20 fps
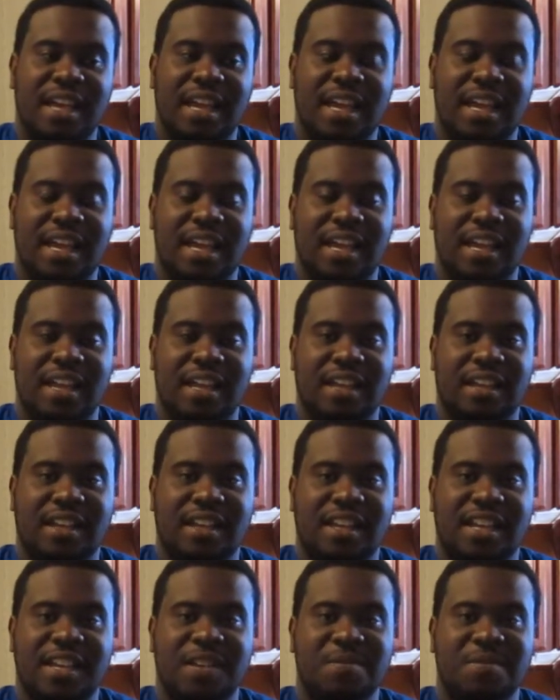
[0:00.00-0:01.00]
and
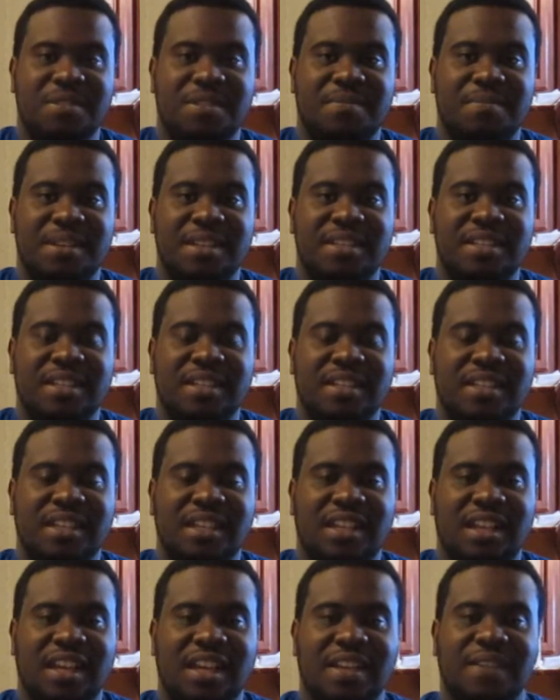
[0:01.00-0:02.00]
he was basically
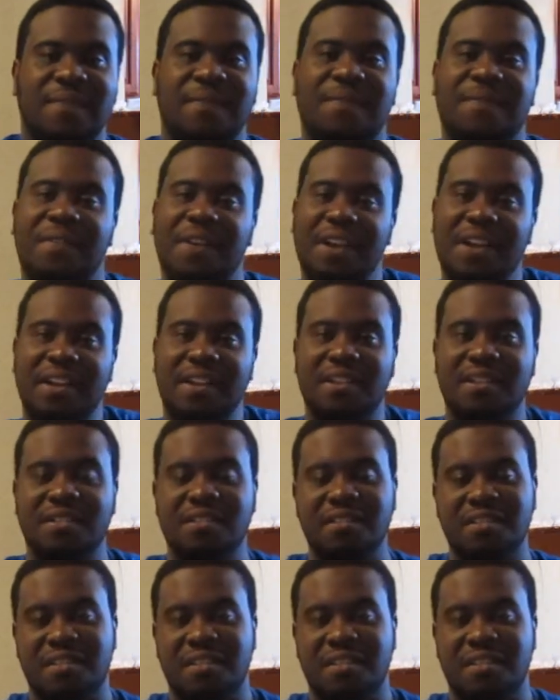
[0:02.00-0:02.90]
like fighting